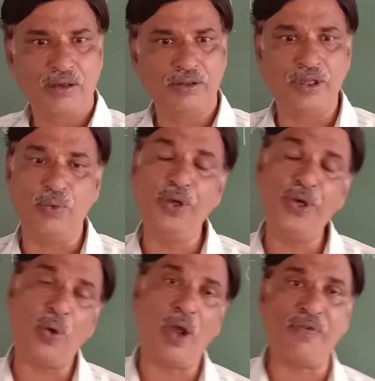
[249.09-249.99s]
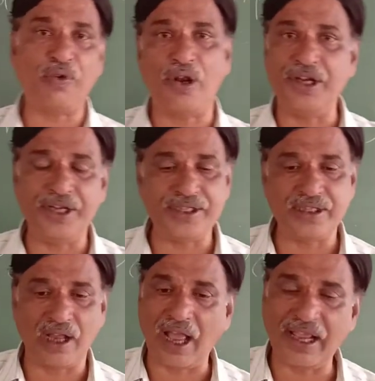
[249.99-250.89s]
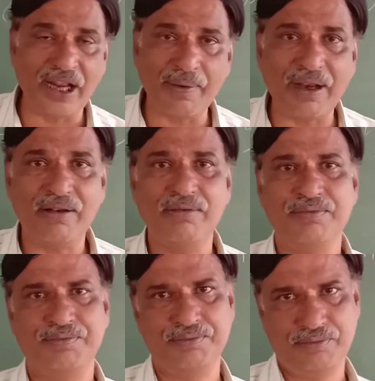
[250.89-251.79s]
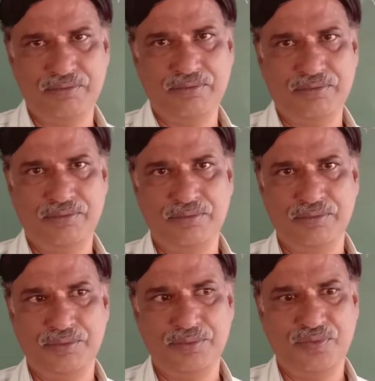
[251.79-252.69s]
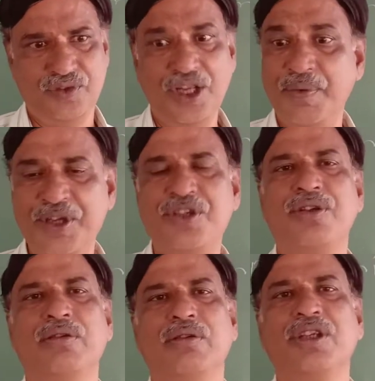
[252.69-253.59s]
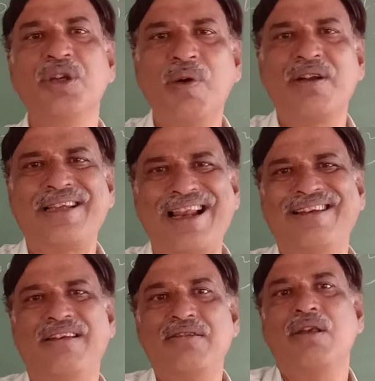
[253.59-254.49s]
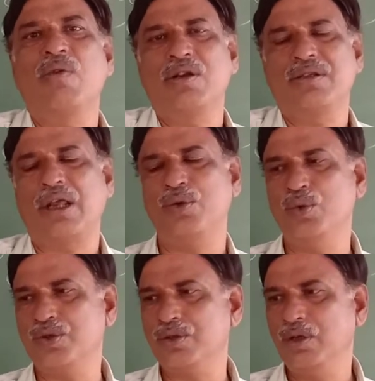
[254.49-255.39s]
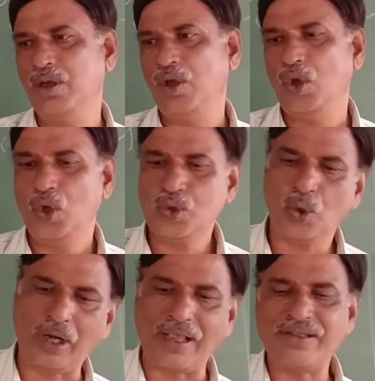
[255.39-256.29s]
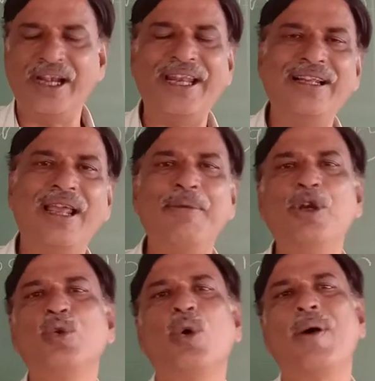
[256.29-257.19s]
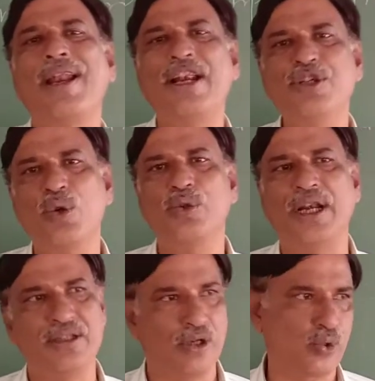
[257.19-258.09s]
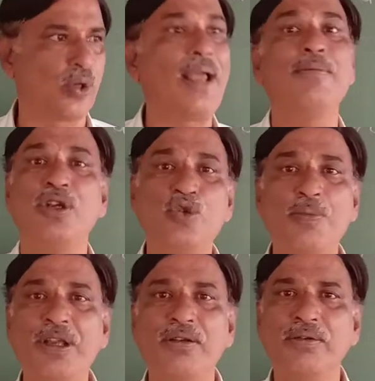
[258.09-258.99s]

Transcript: Then we know after all it is the high level in which keywords and reserved words are used. So translating them into the 1 and 0, that is also time consuming.